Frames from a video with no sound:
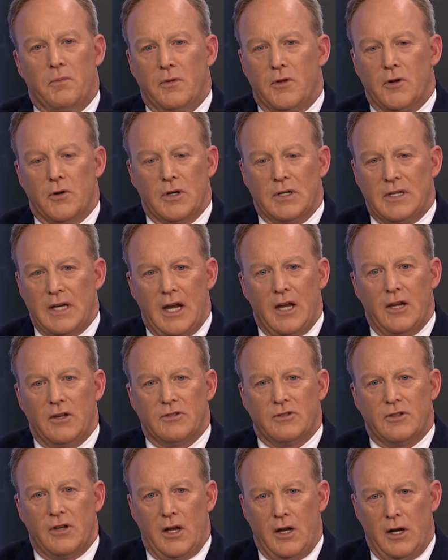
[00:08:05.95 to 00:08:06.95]
There were
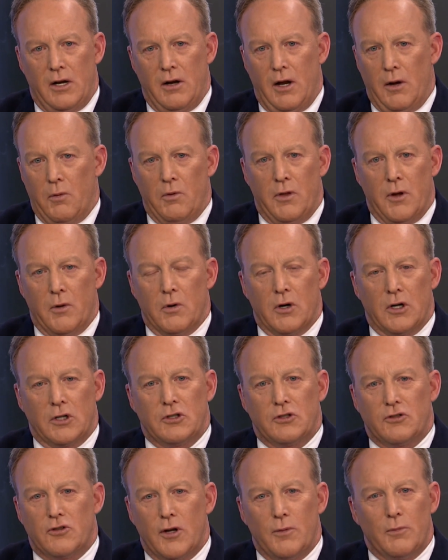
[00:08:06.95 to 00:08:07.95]
days that were
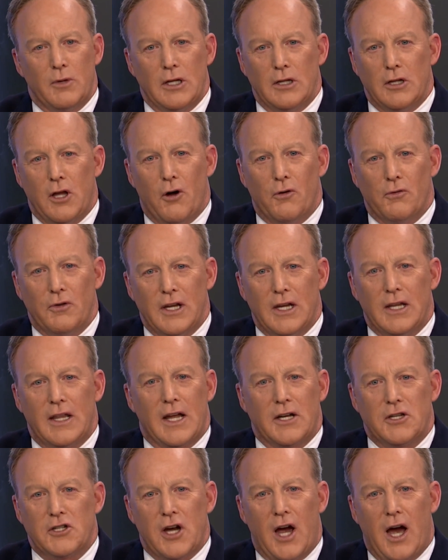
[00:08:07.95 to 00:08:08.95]
extremely lonely in
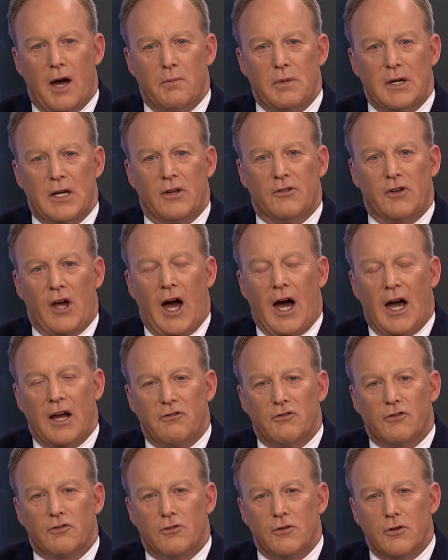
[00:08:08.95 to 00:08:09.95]
that job because
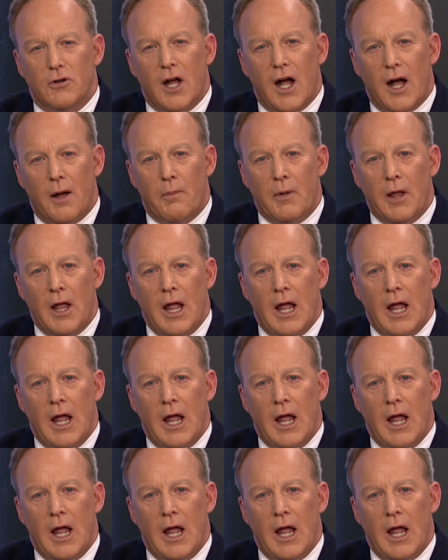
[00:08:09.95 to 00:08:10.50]
I screwed up.